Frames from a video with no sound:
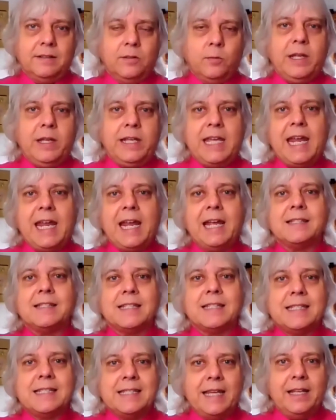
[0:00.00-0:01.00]
We can't
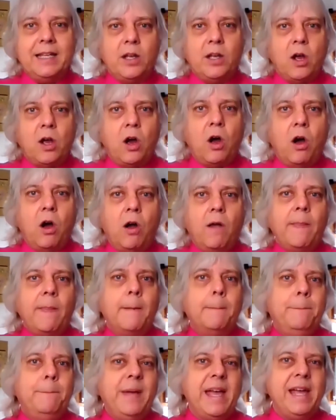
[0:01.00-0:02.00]
sit on the
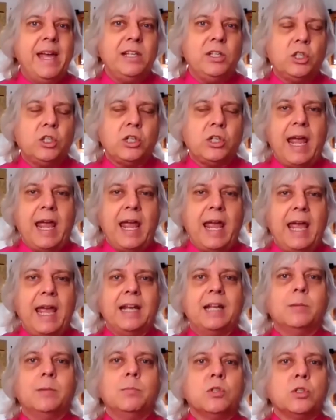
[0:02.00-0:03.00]
bench
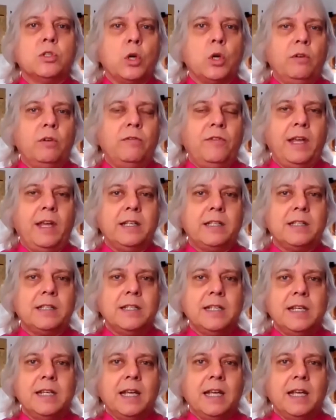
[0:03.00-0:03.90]
and observe it